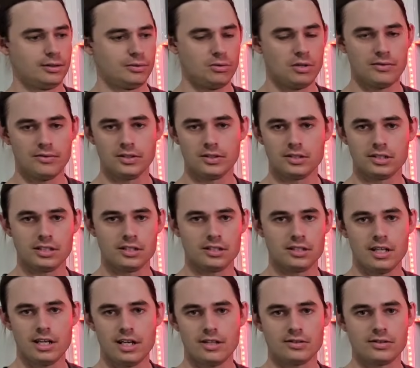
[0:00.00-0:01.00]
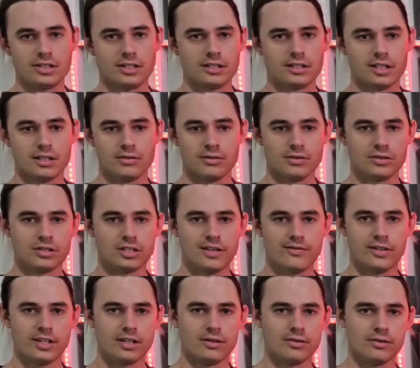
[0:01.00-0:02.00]
wherever it sits now, $600 or
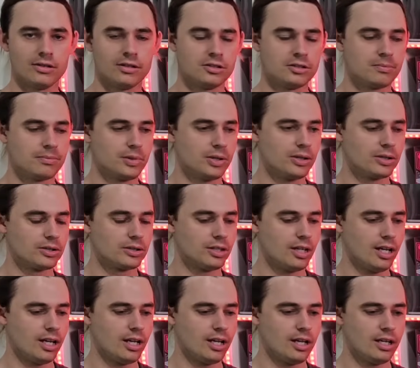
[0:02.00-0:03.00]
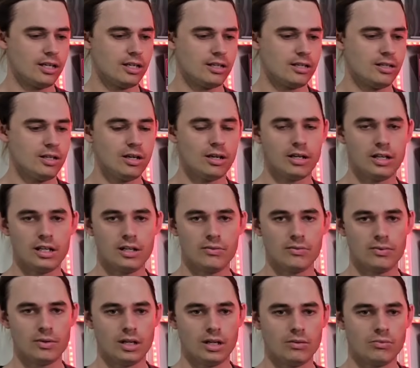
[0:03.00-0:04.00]
$700 a box. And
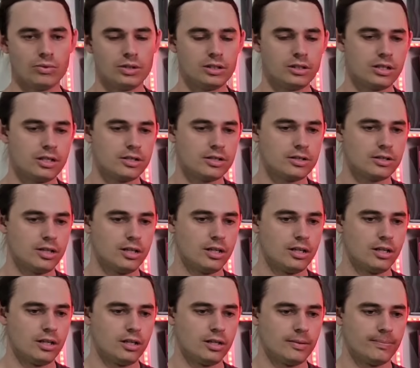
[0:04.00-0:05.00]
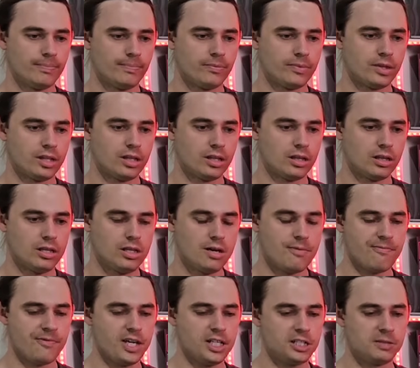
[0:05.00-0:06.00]
he realized the
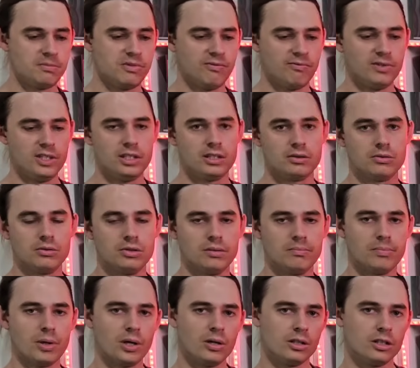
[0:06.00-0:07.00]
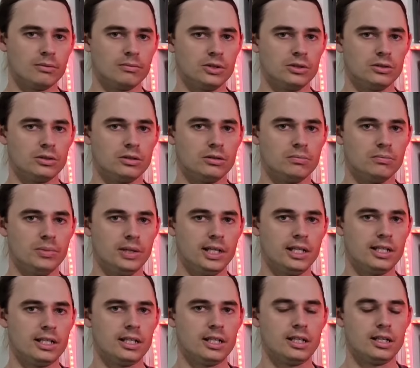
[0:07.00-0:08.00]
investment vehicle that Pokemon could
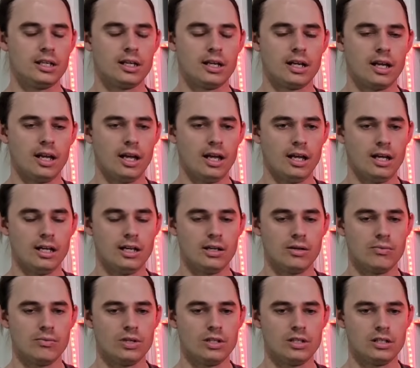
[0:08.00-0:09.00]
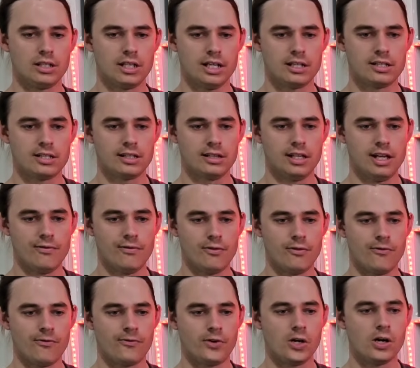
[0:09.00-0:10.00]
be. And when you get to
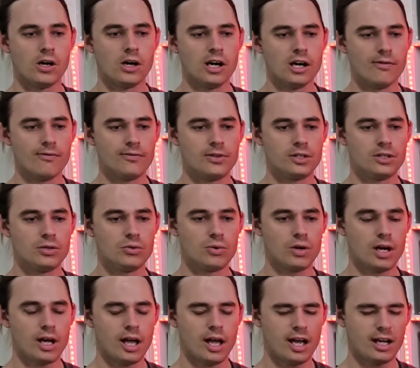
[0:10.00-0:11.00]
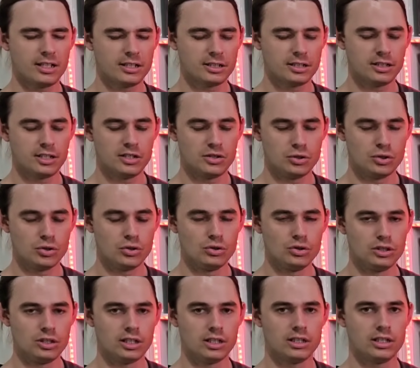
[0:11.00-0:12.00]
level 5, you are actually
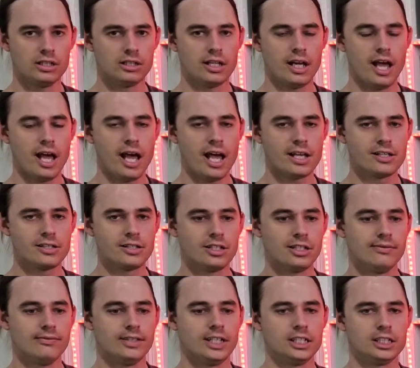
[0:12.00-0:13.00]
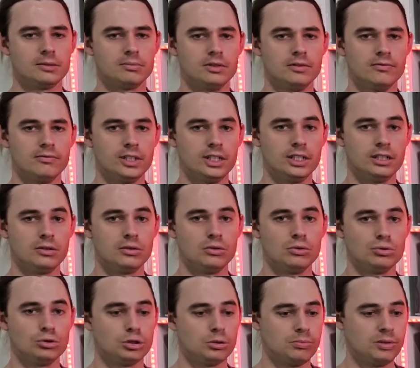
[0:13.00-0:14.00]
using it as an investment
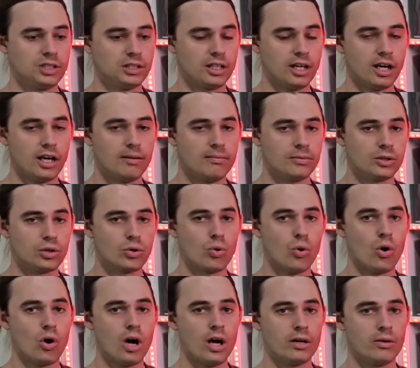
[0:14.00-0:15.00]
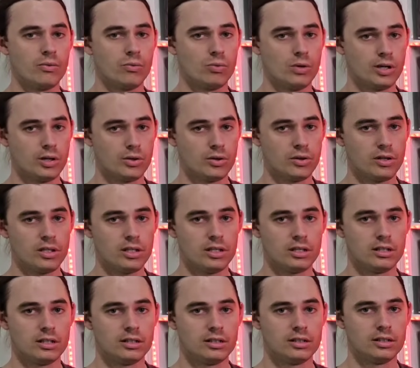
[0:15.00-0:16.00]
vehicle to become quite
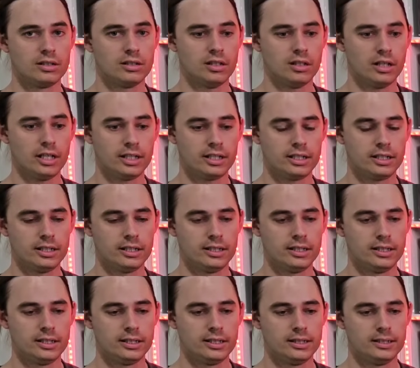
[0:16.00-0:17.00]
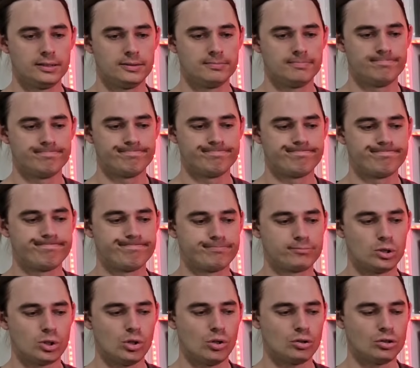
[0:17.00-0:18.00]
wealthy. Like,
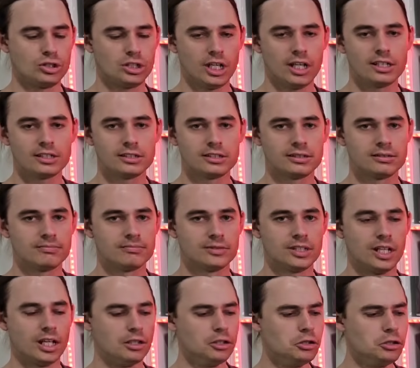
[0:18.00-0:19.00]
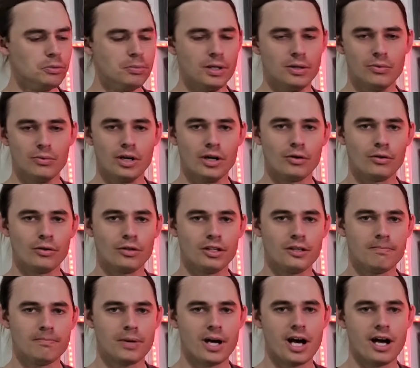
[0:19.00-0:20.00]
not just a little bit
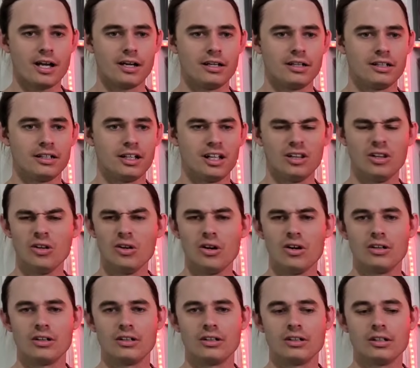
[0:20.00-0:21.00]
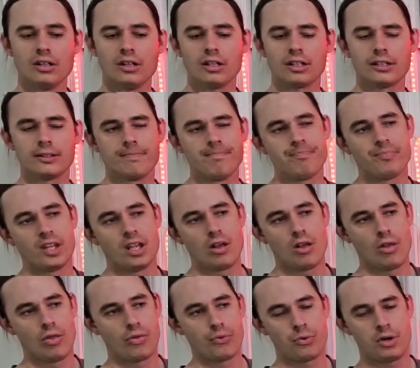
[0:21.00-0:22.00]
wealthy, but a lot. Like
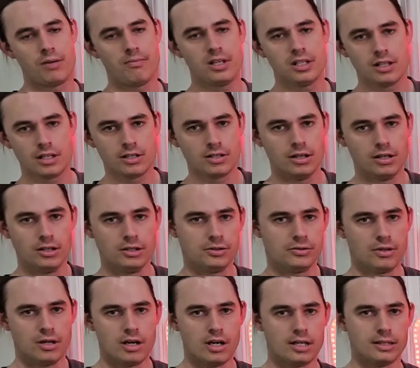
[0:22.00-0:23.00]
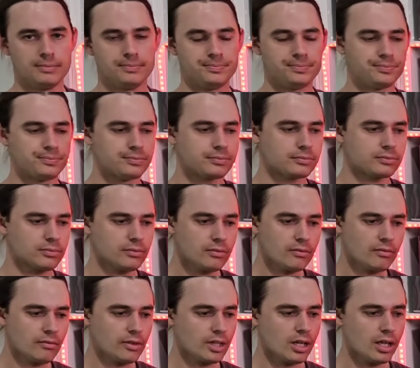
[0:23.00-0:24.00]
$3 million, right?
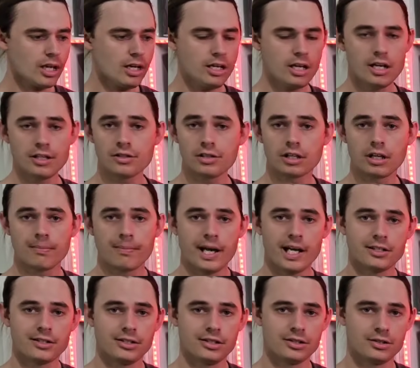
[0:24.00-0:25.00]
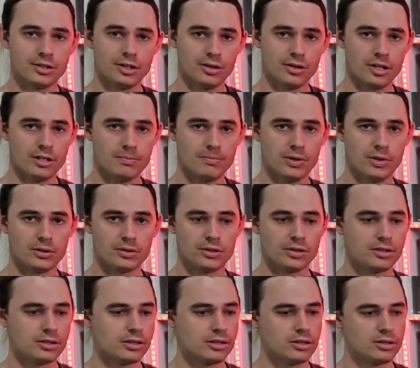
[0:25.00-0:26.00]
And he has the capacity to sell those
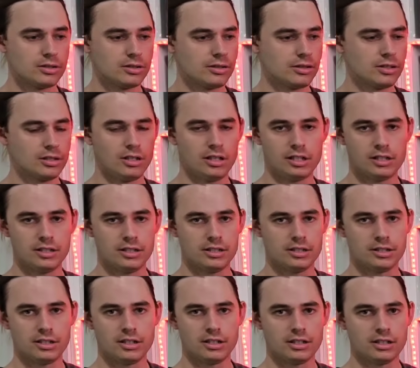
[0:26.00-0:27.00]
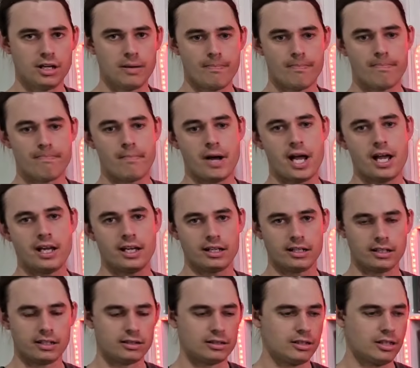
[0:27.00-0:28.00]
boxes. It's not like you're just going to go,
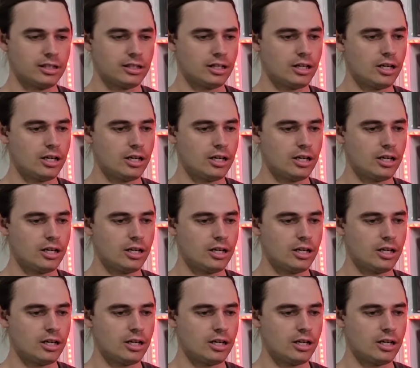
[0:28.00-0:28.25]
bang, like